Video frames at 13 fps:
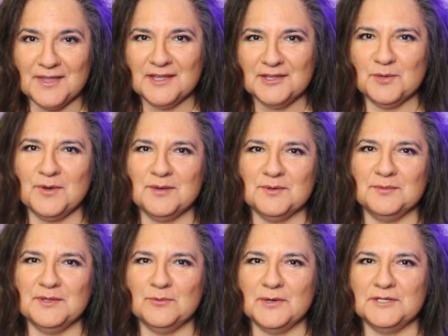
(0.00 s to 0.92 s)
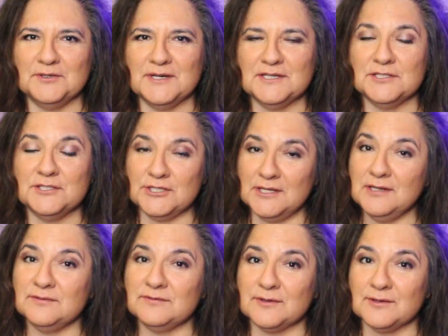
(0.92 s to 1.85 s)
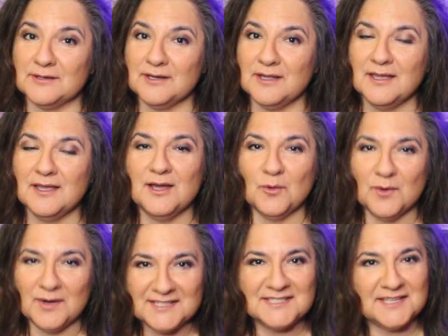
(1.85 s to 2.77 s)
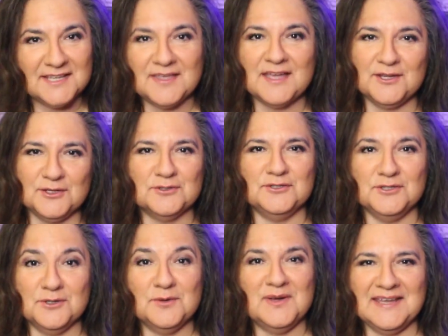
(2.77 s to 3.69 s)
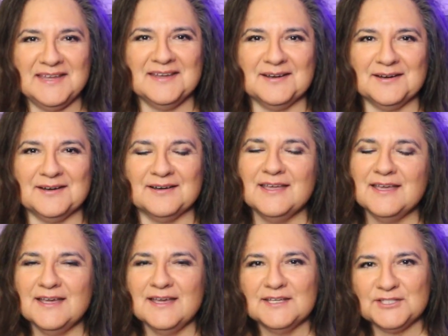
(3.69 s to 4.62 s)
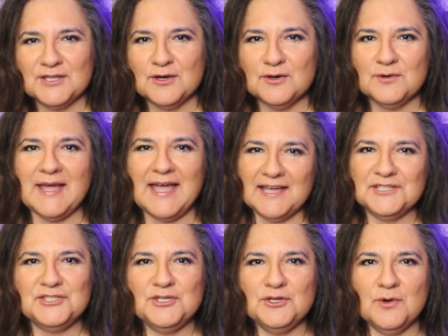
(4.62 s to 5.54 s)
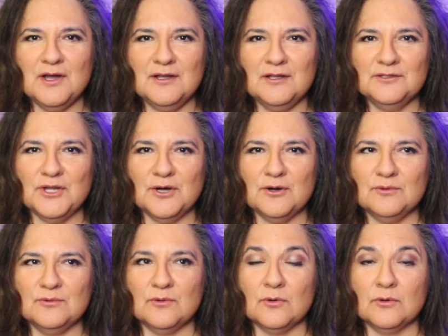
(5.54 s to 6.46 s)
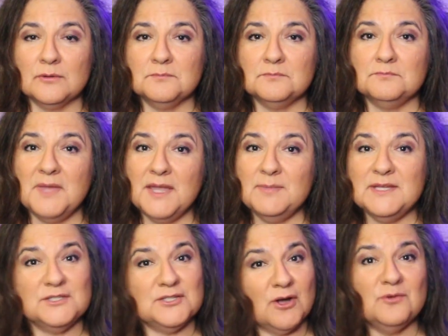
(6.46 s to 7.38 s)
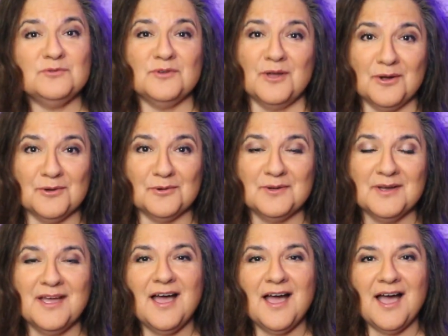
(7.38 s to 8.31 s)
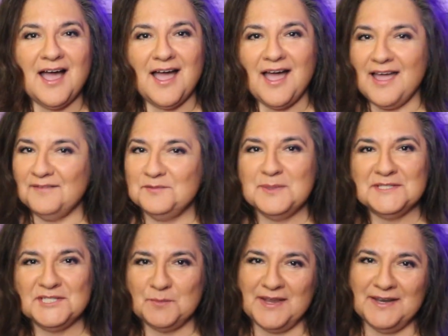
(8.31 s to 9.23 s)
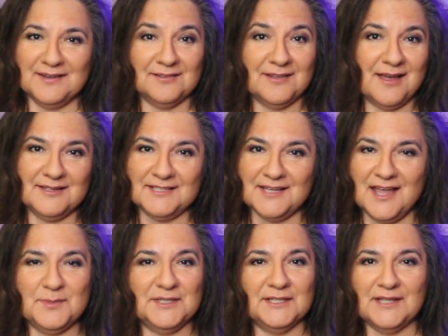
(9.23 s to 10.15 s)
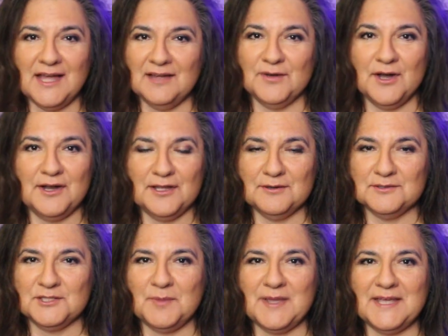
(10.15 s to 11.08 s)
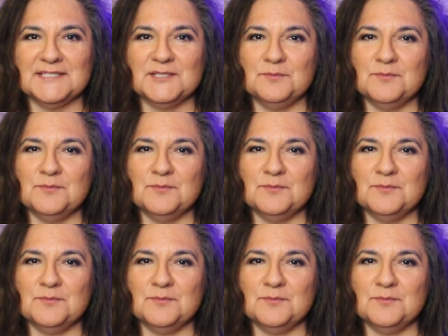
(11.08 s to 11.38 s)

You're probably wondering, Jennifer, what is it that you're doing here? So, as you all know, or maybe don't know, I've been spending a lot of time in the live audio space,